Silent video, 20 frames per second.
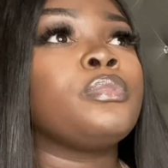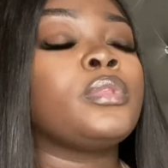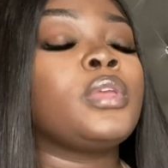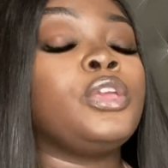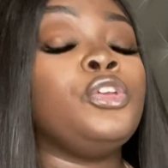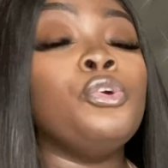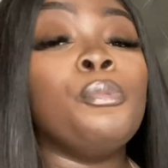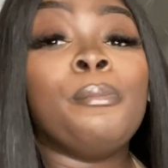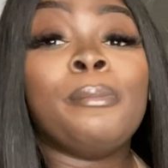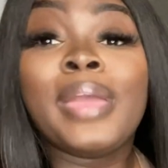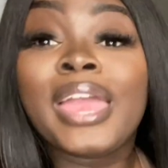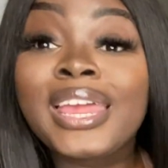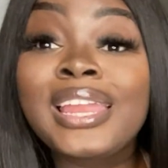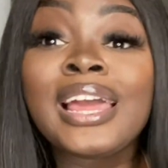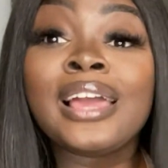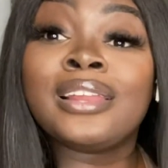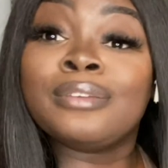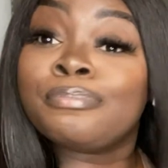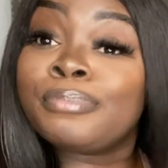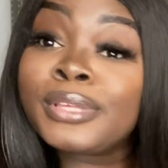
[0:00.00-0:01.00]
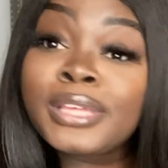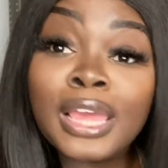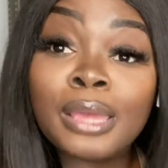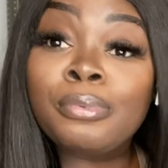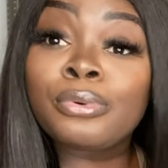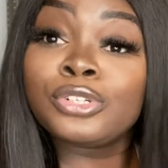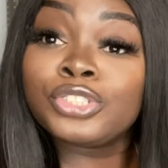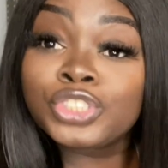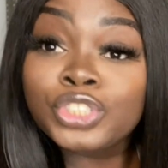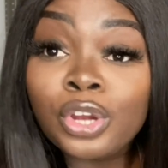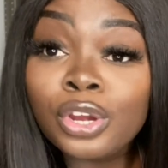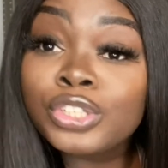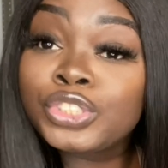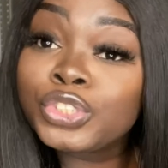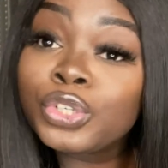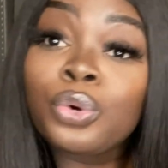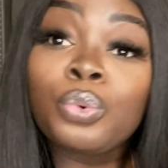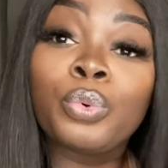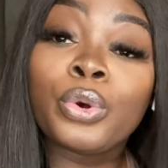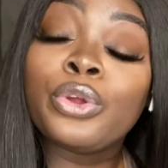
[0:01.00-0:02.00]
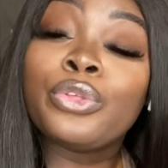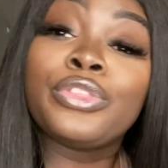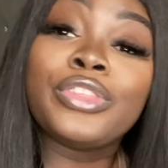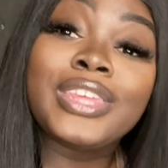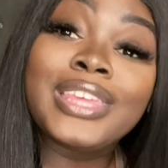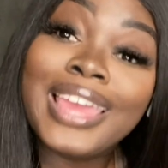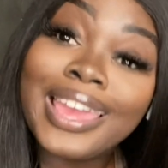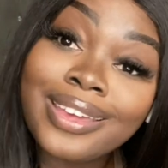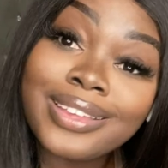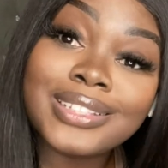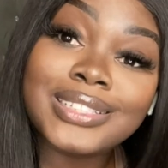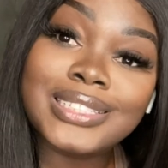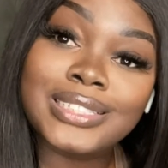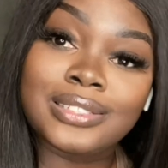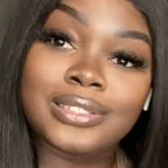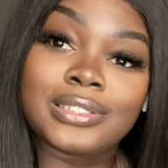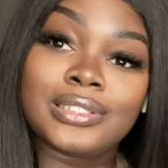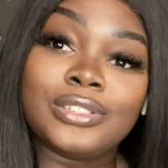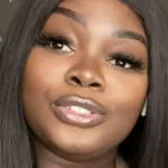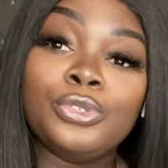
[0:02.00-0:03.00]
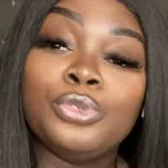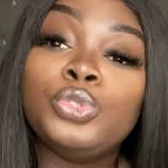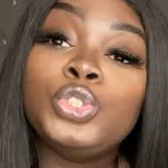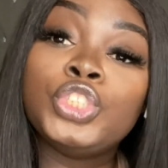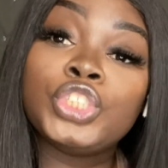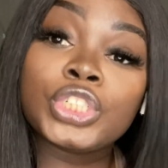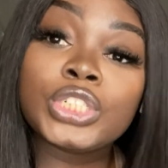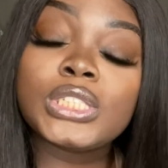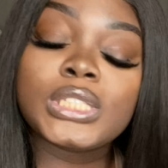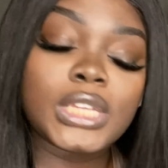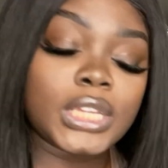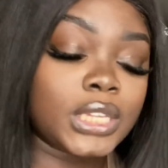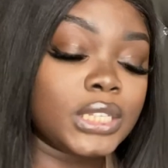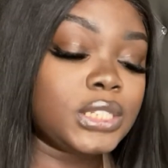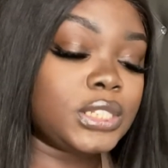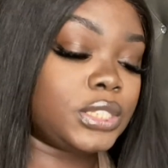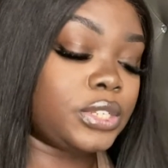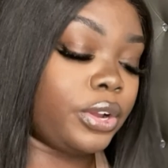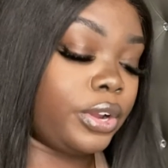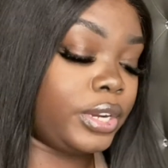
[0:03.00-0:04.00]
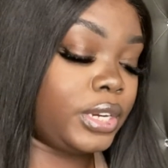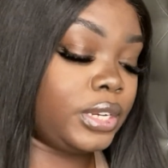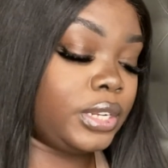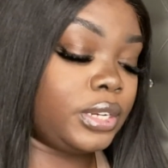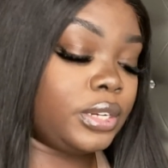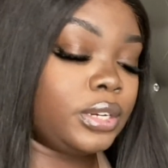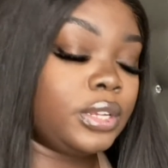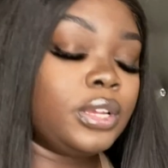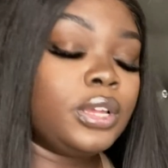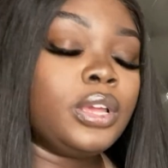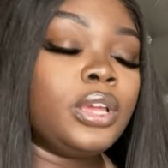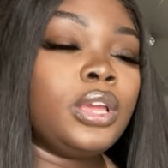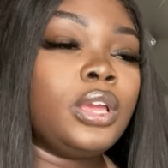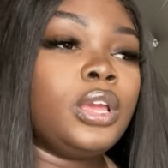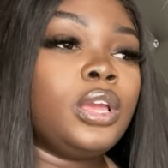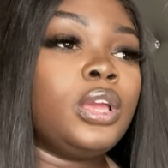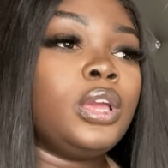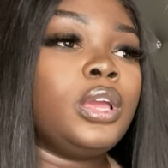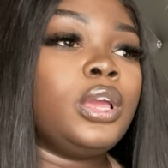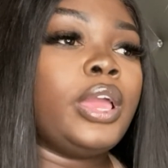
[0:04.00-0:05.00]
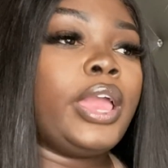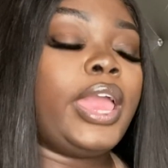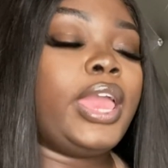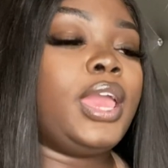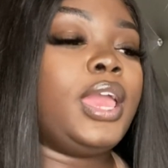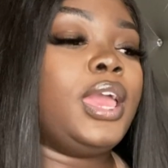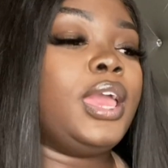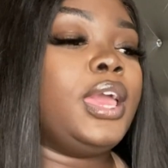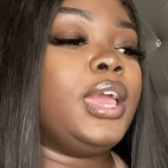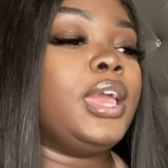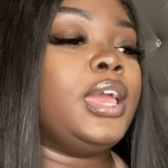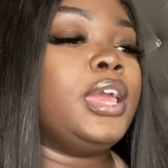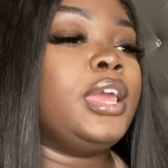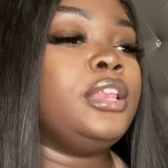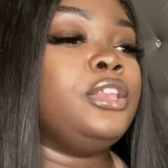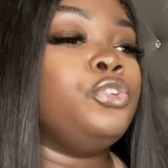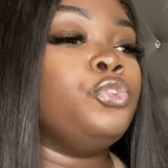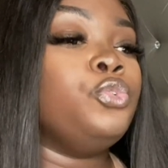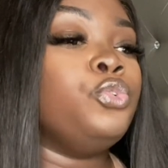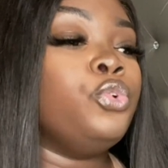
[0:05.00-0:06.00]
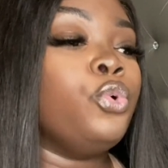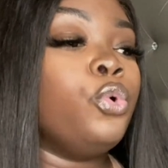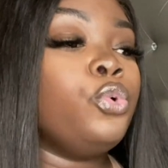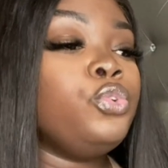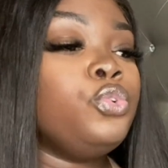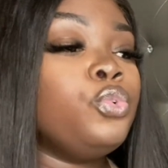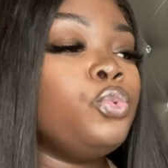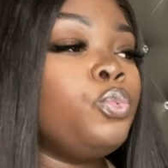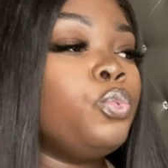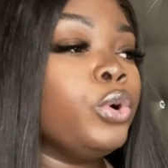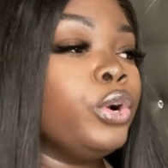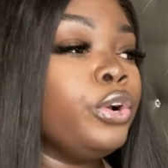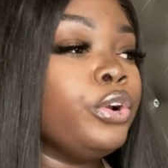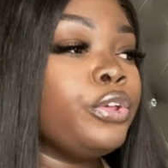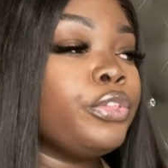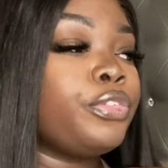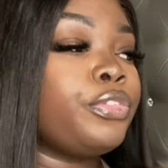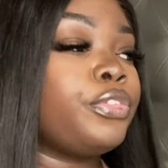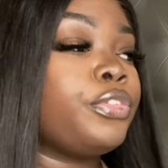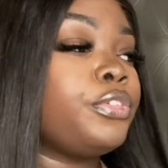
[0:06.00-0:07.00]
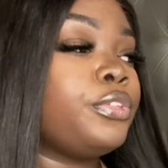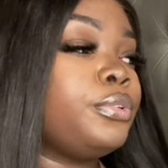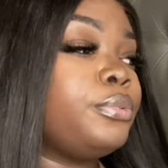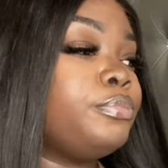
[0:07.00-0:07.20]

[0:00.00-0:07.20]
You may not be able to charge your worth yet. You just getting started, and you know you worth